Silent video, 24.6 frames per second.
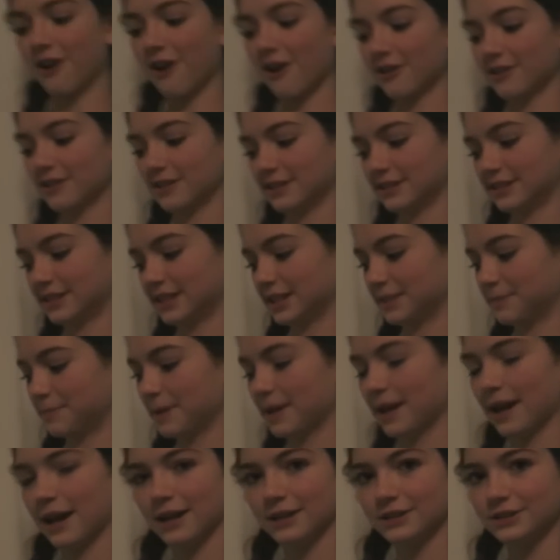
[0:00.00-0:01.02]
card and it says,
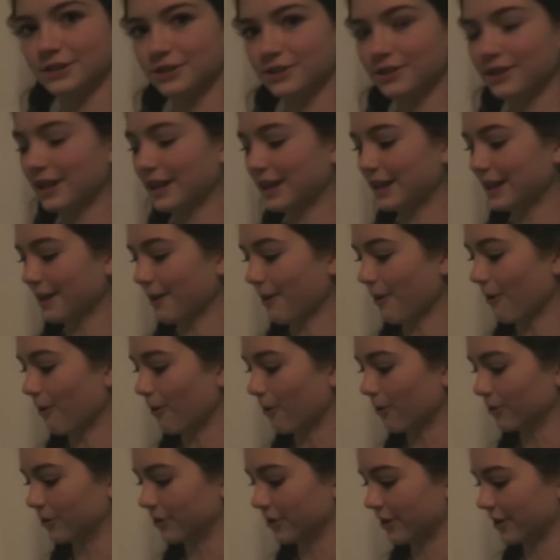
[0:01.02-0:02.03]
because you're getting
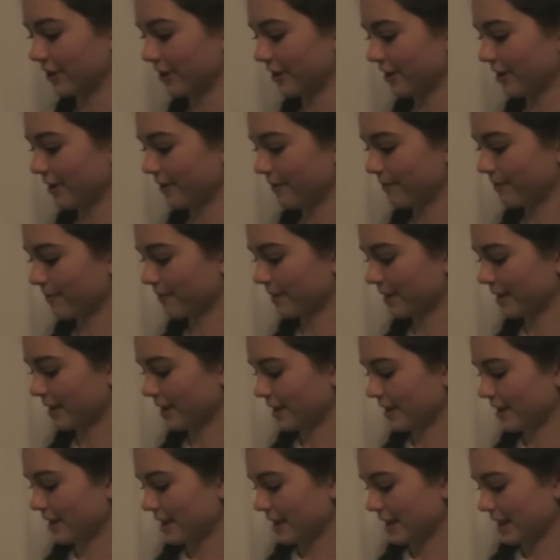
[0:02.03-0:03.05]
older,
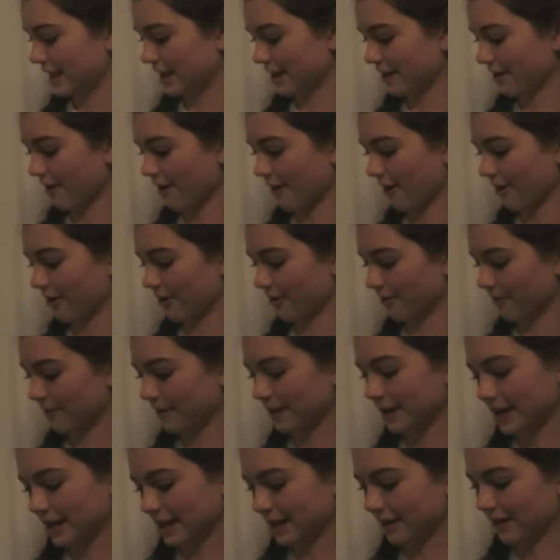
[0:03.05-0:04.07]
here are your
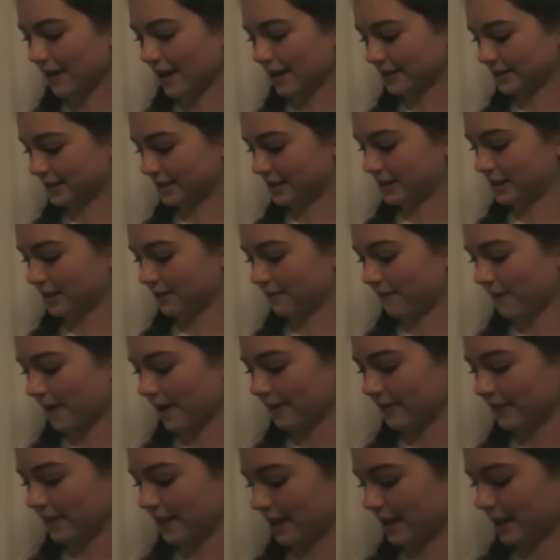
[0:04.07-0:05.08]
reading glasses to
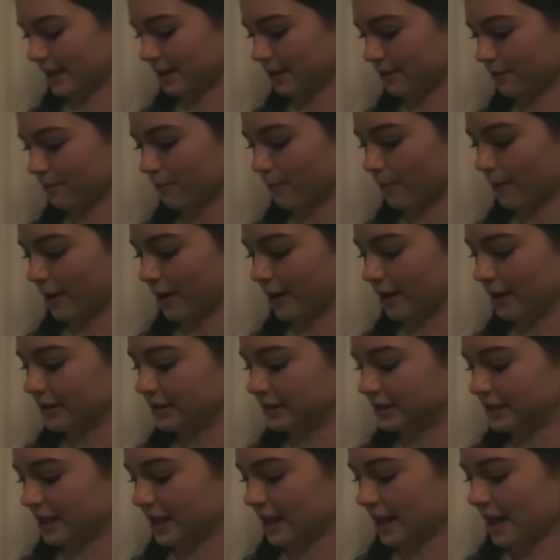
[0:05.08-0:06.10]
find the hidden
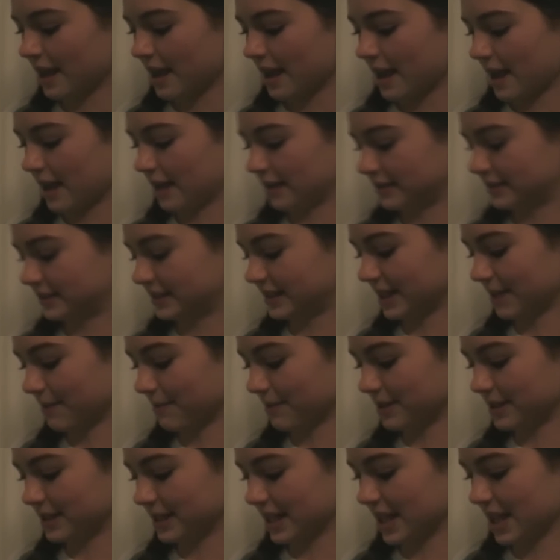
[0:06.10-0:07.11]
words and
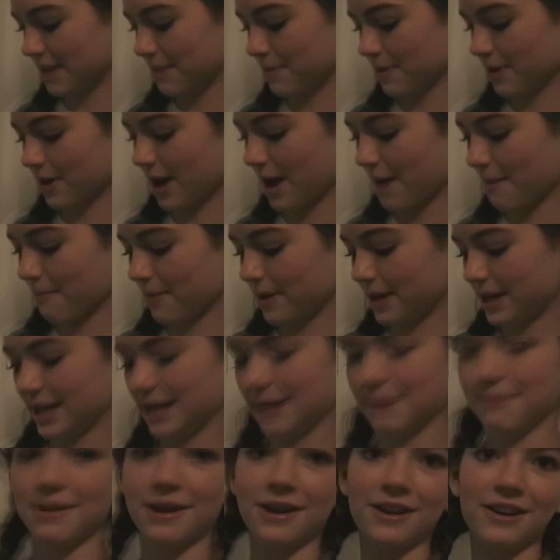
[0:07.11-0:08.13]
someone to keep you
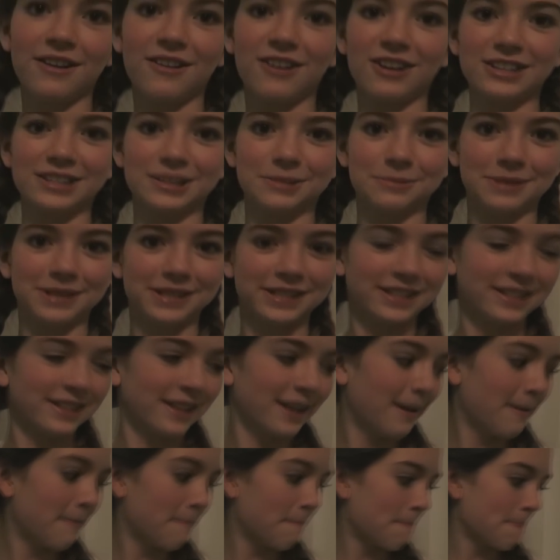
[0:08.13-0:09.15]
company. Merry Christmas.
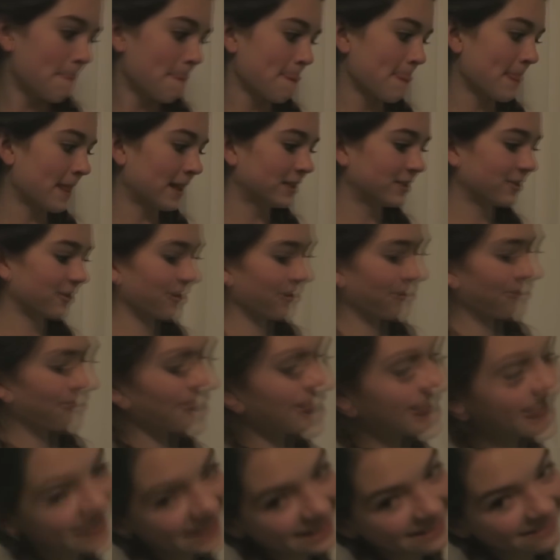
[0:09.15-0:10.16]
So the
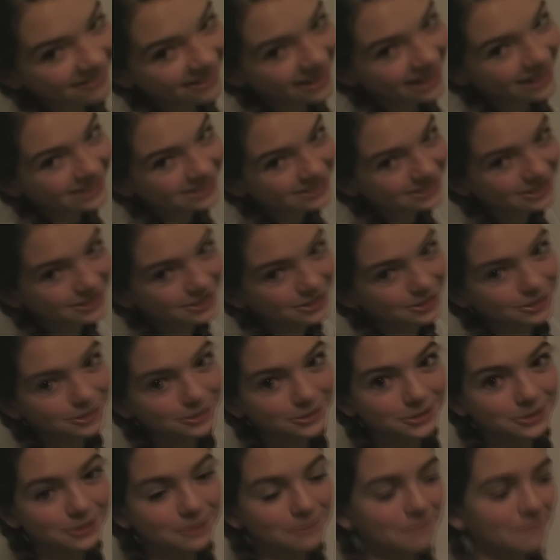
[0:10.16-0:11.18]
reading
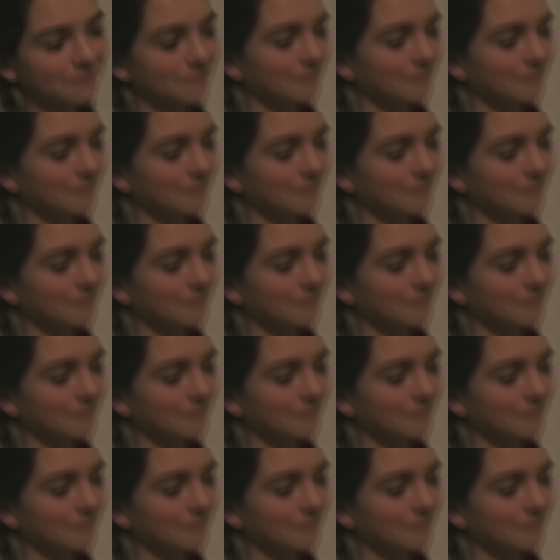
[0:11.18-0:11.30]
glasses